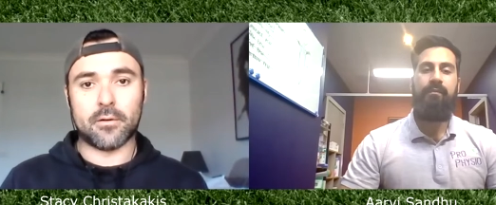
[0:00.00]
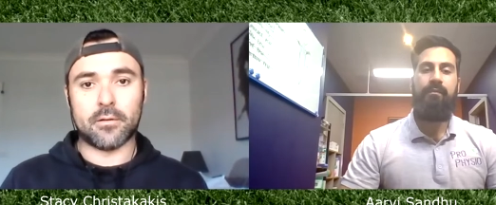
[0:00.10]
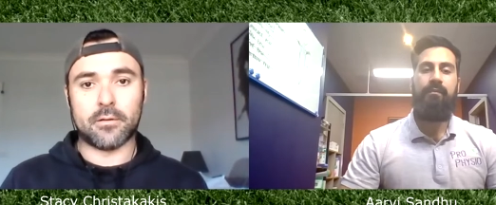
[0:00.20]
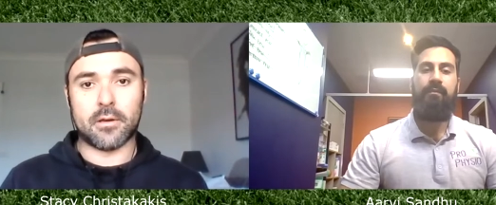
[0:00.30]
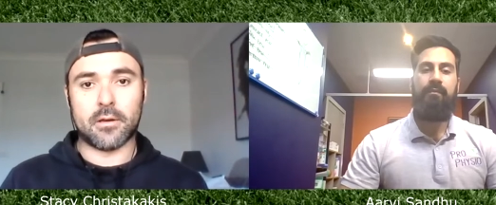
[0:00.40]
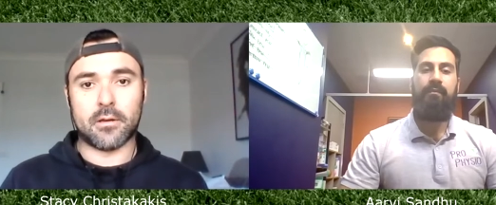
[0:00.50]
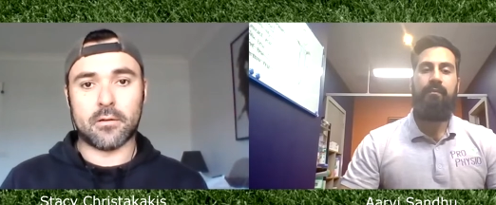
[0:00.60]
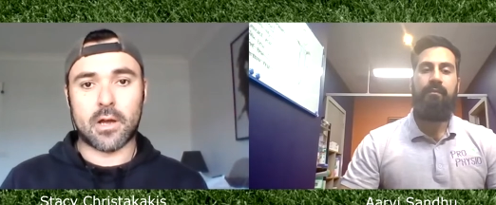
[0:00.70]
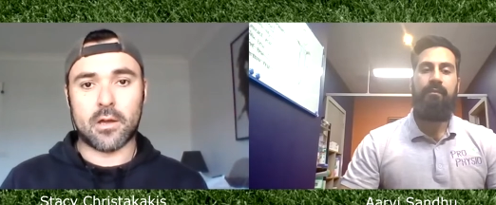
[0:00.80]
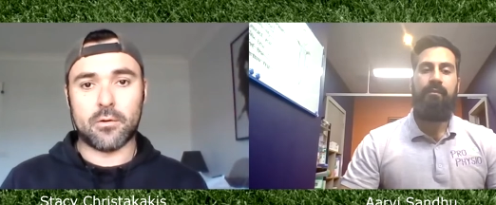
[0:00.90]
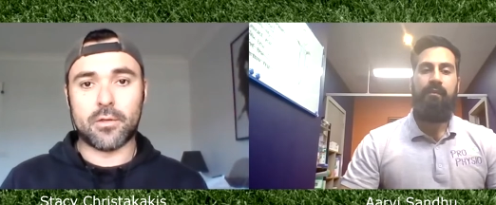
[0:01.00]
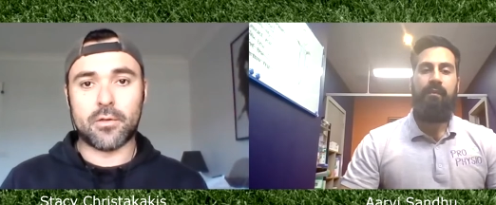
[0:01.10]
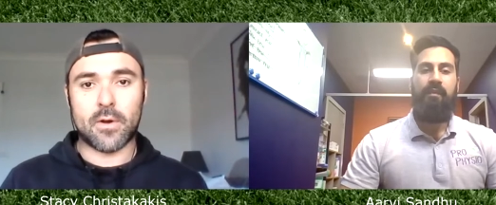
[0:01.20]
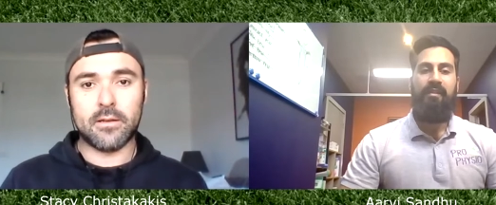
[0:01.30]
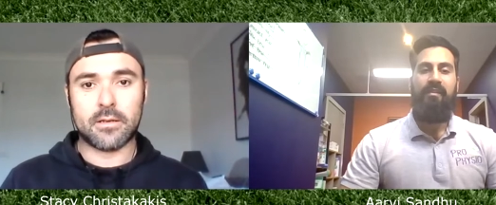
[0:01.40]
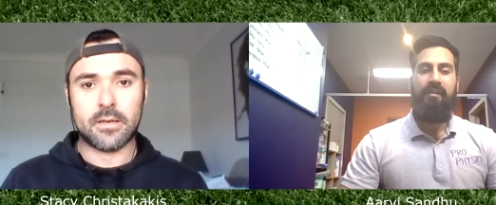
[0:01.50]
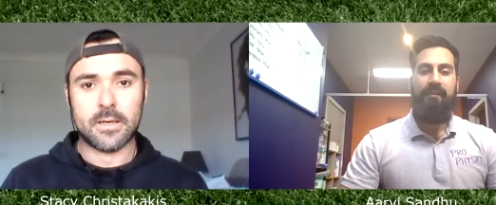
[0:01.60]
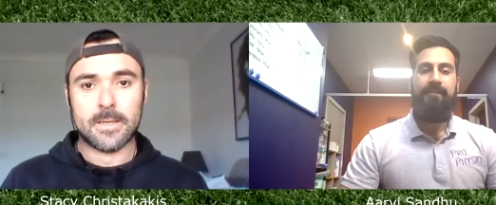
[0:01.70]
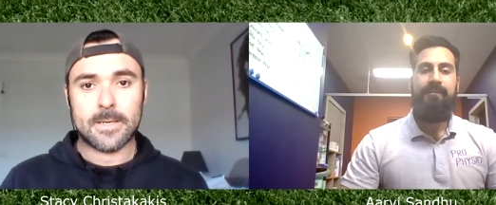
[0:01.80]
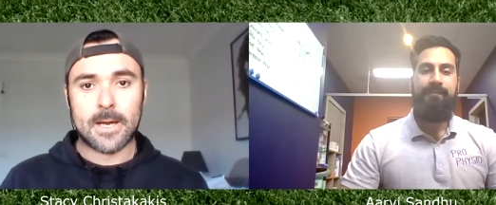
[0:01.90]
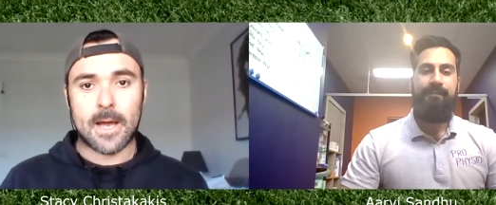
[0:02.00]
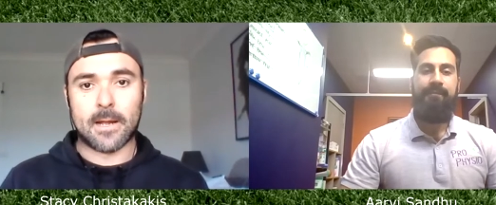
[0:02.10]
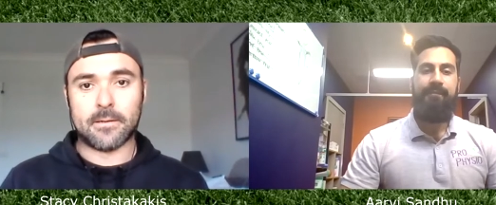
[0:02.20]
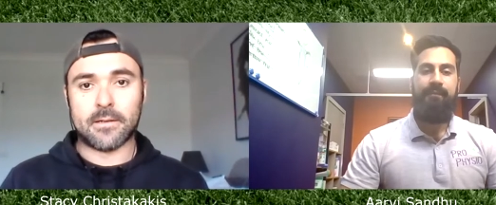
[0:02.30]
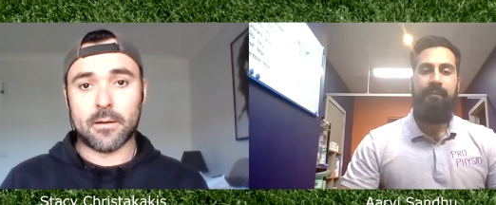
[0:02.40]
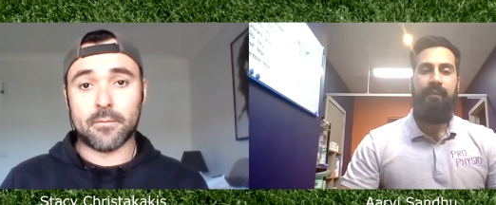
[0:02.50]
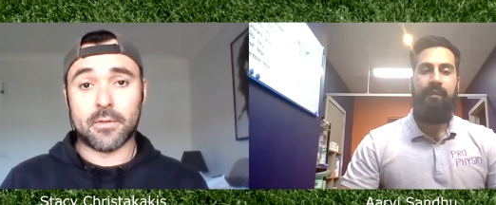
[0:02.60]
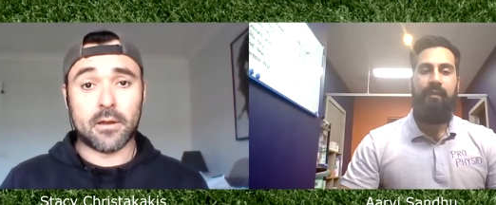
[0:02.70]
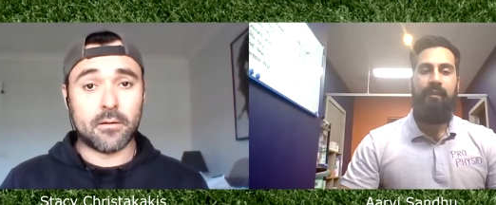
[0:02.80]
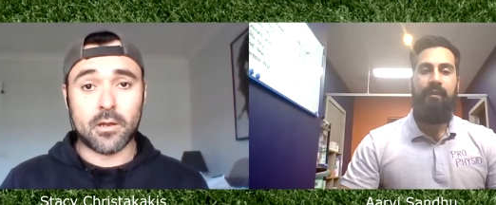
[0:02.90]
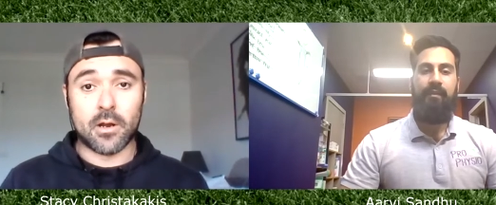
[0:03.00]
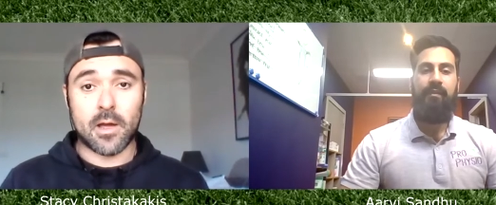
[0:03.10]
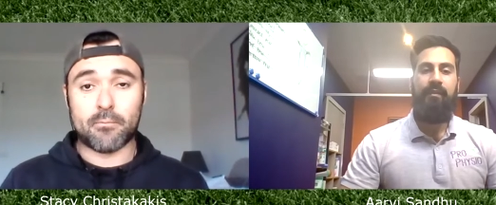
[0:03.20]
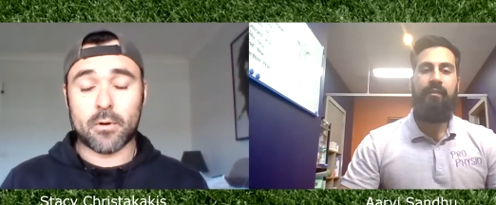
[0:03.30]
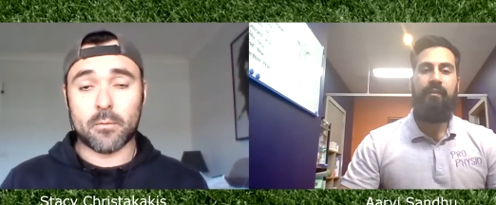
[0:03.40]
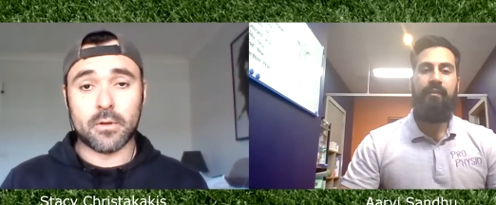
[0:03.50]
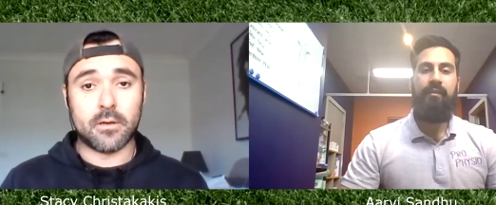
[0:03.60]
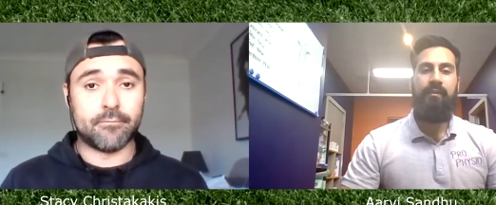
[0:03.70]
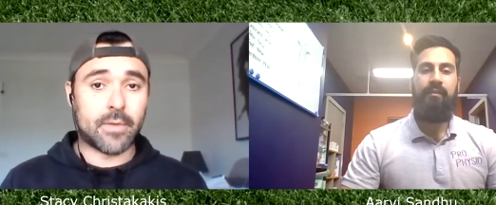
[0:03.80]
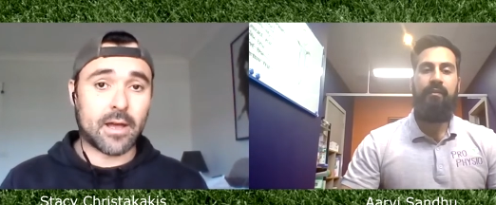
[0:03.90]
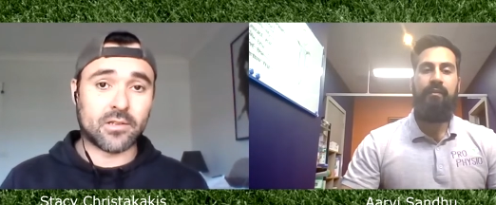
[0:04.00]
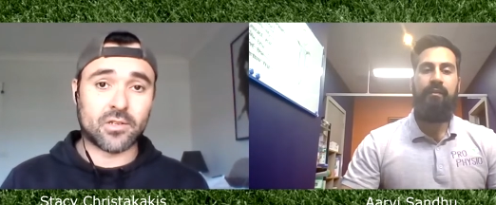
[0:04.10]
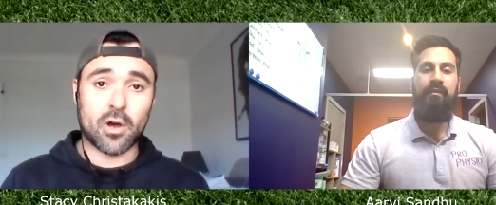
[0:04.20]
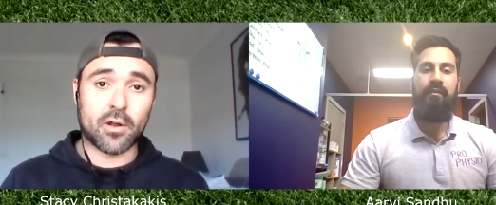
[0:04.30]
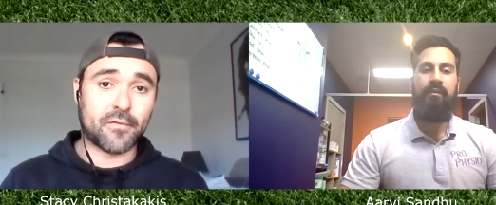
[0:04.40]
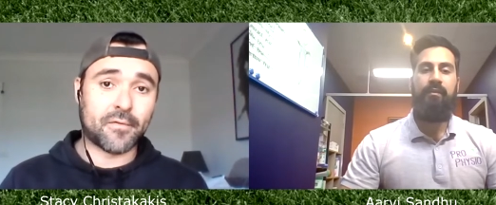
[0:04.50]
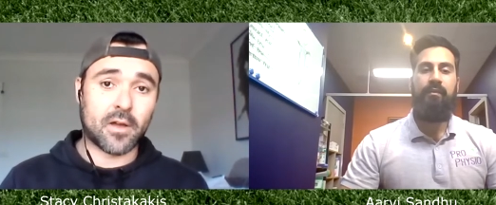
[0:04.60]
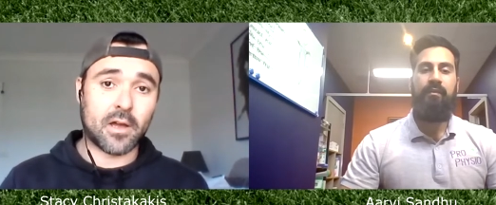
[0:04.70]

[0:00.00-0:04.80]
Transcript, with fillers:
Speaker 1: their youth ranks. And they're, probably outside of,